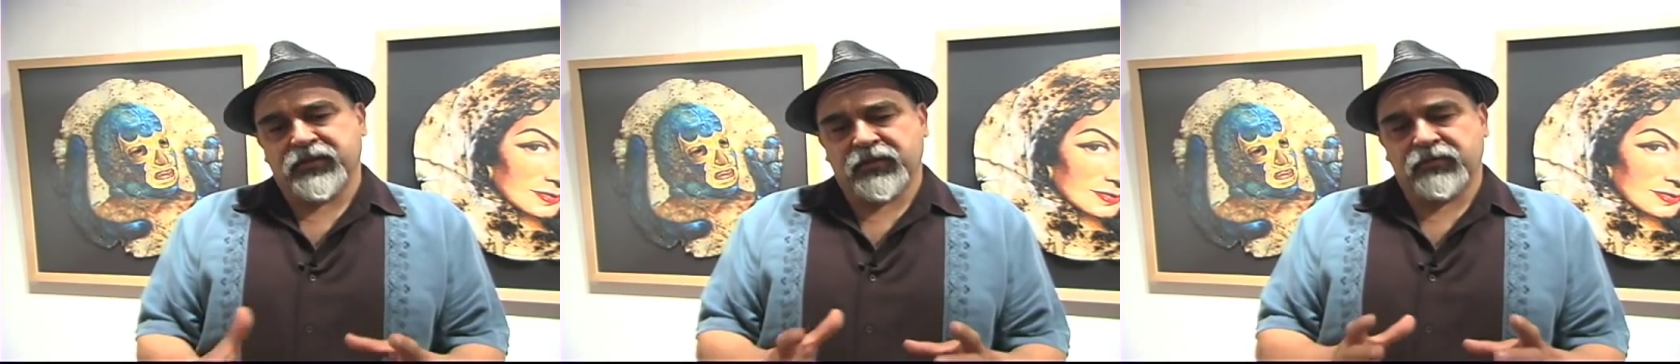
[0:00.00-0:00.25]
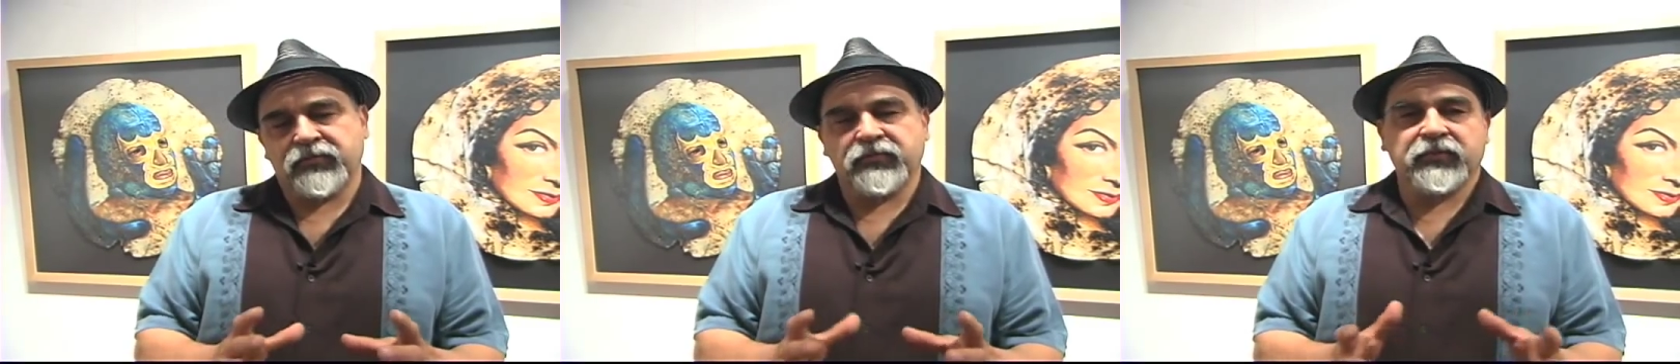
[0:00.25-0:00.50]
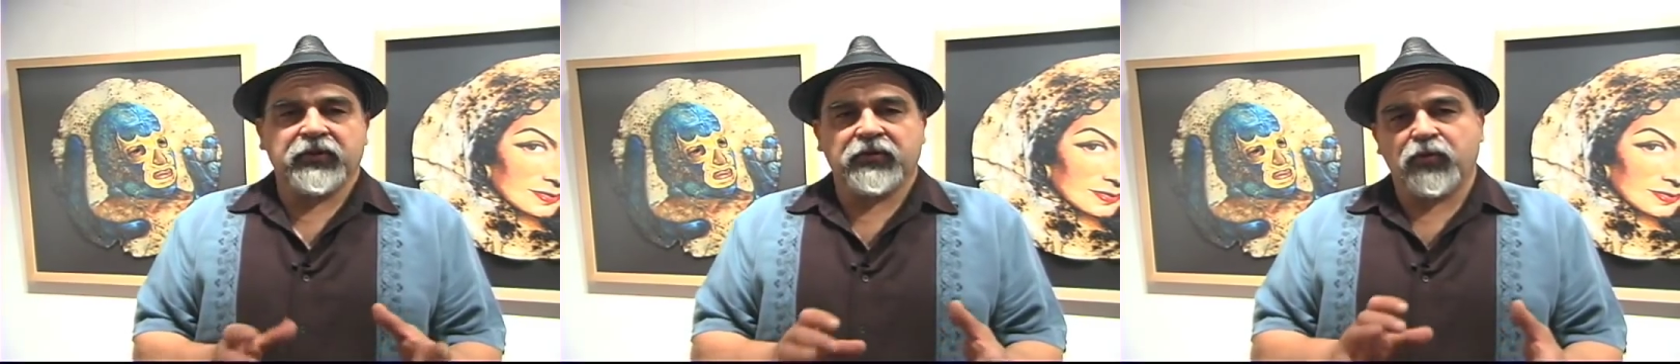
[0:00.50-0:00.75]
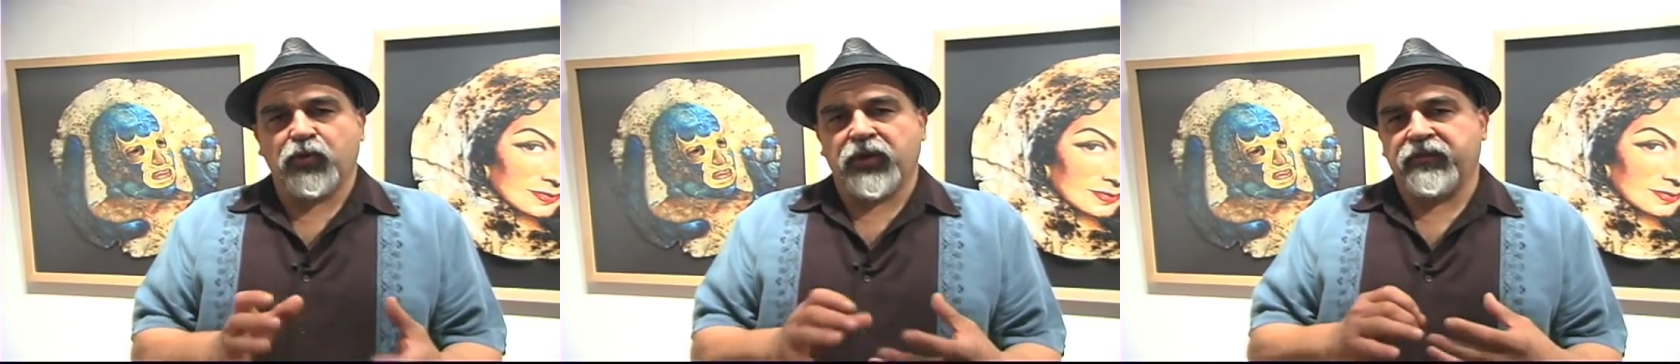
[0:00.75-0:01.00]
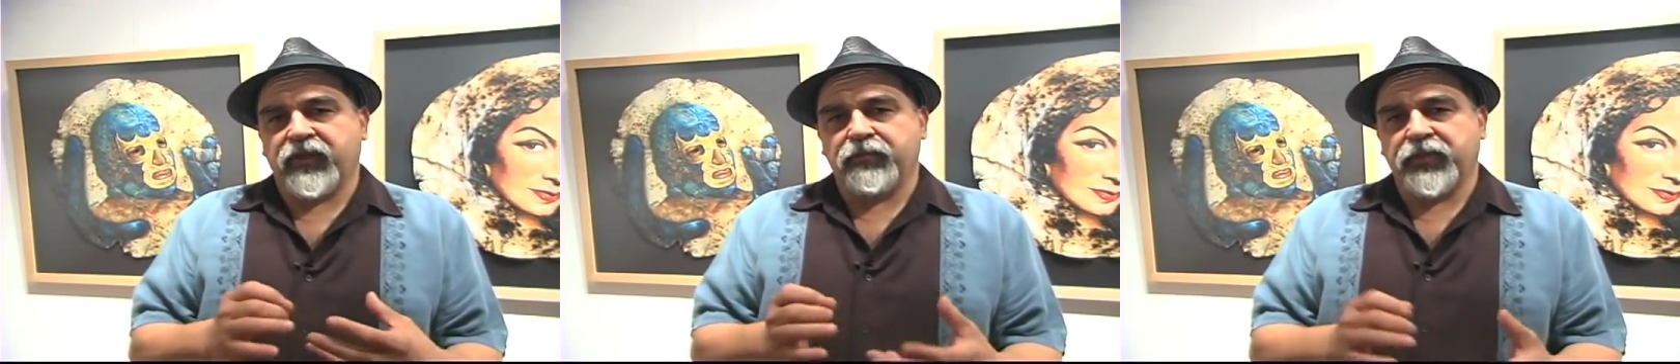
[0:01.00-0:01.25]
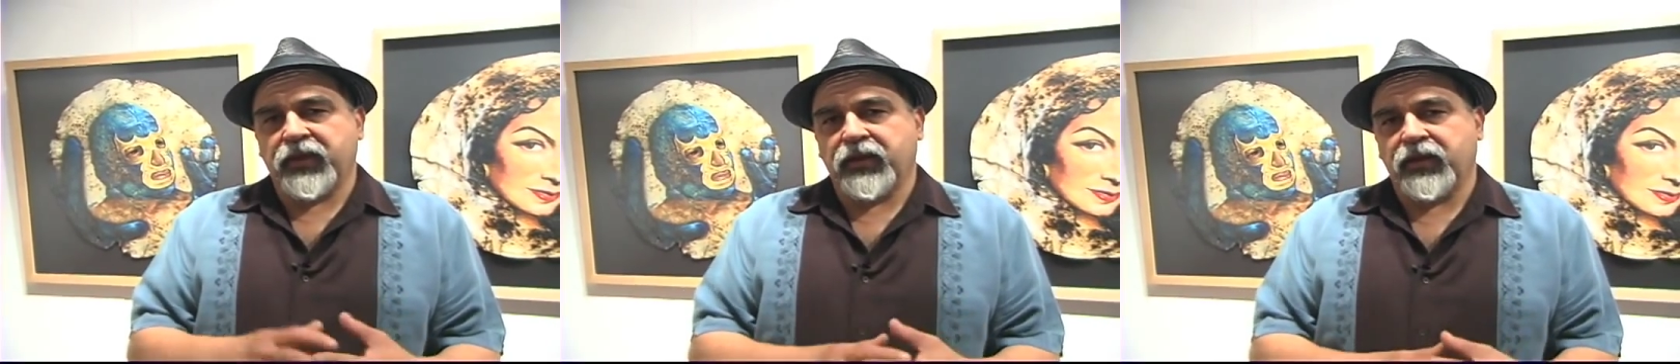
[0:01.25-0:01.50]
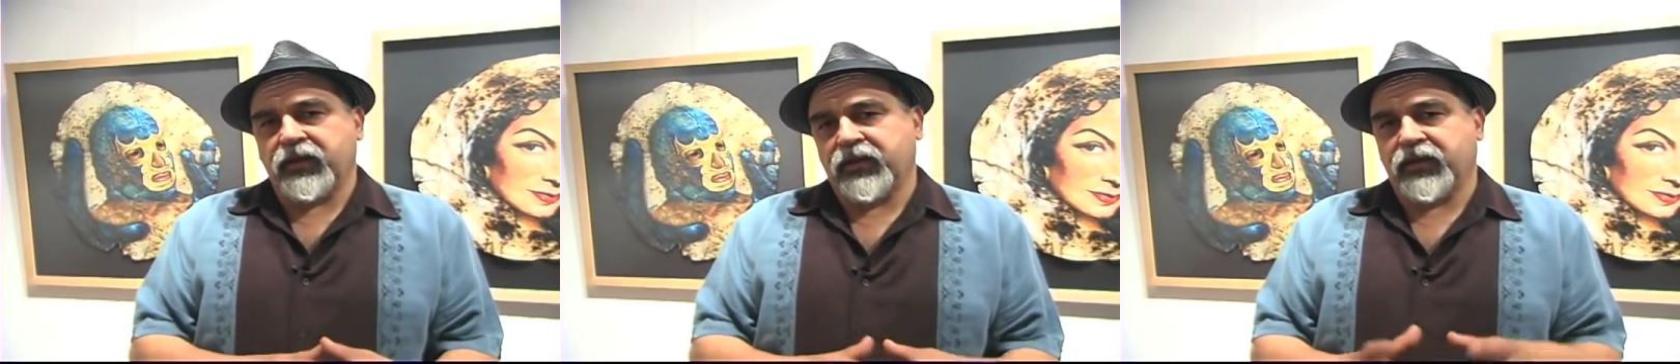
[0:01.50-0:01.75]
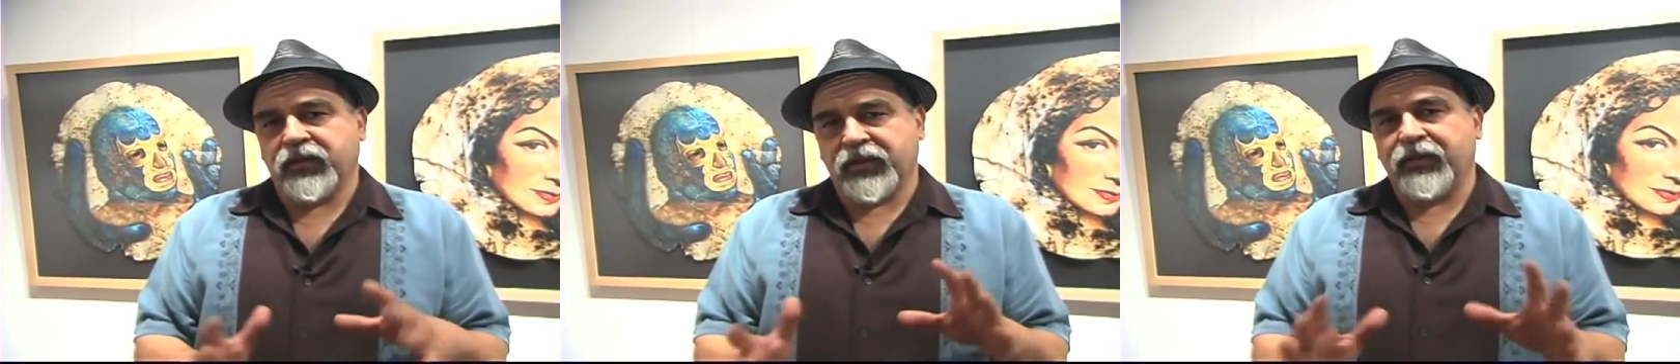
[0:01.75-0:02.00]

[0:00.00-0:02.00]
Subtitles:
said, you know, what if I paint on it?